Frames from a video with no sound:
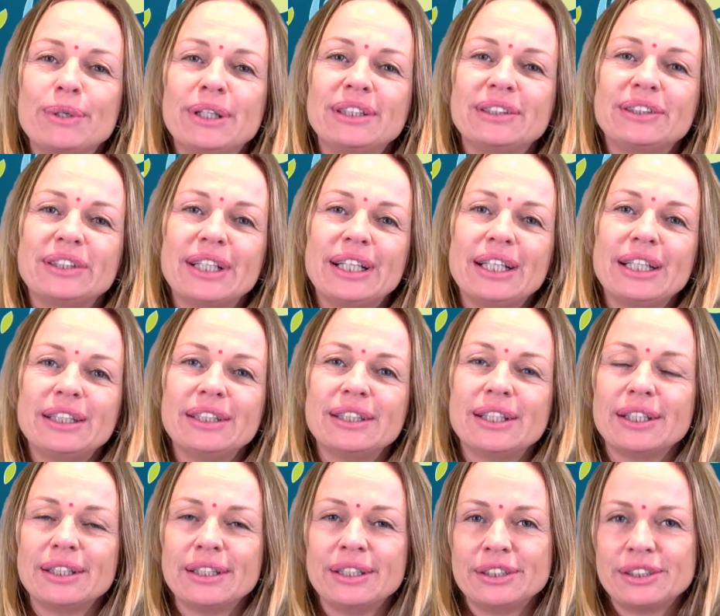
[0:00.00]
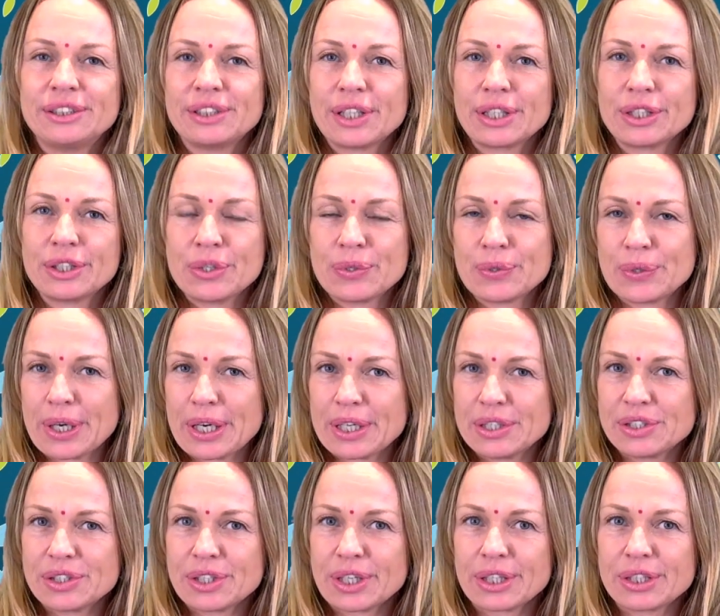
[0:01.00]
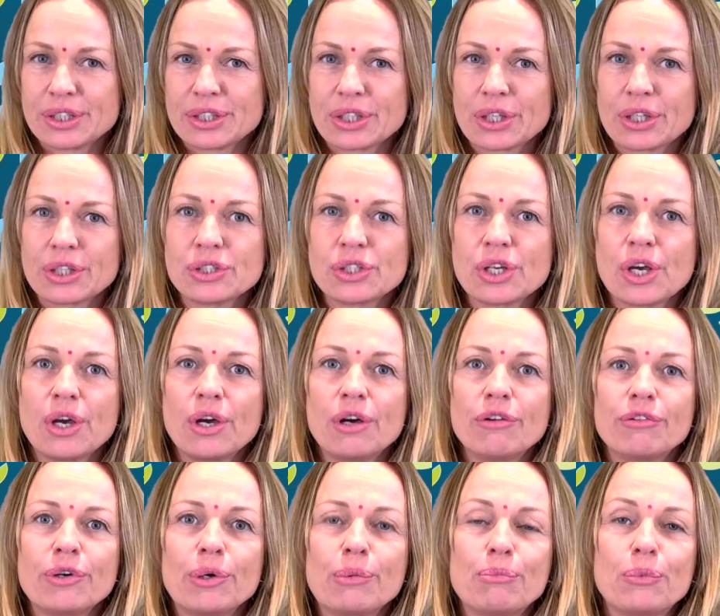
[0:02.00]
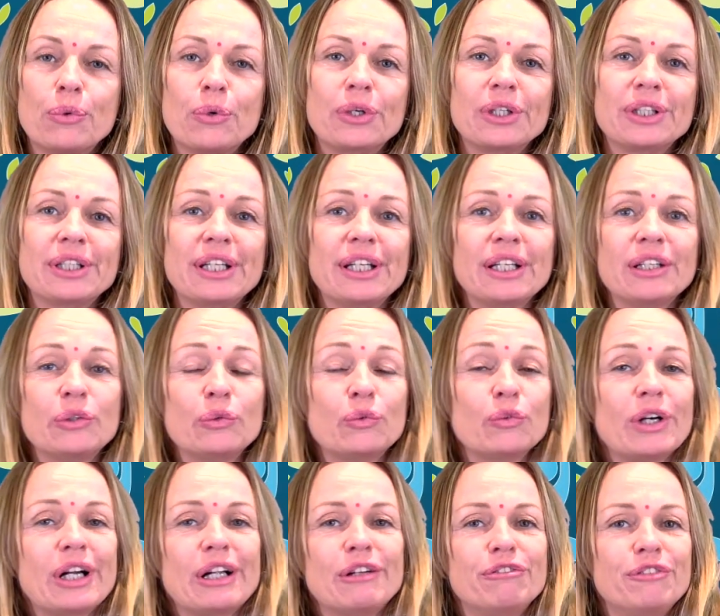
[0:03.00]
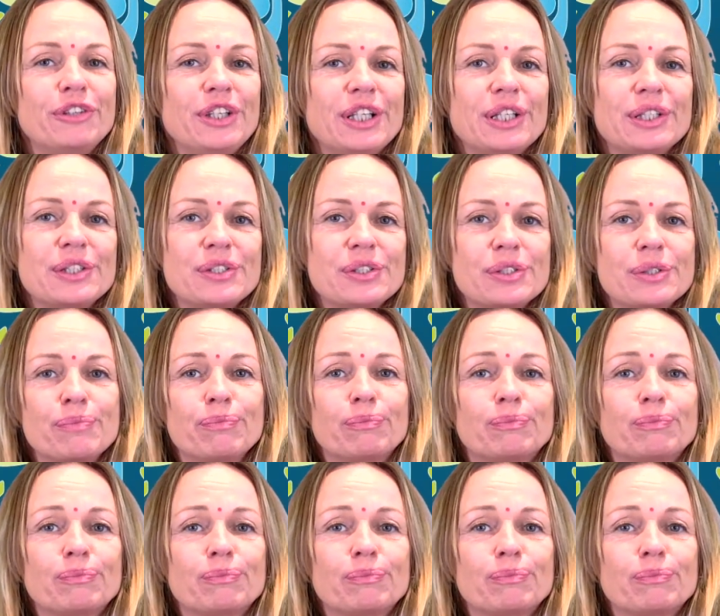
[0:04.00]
been trained yoga instructors for more than 12 years.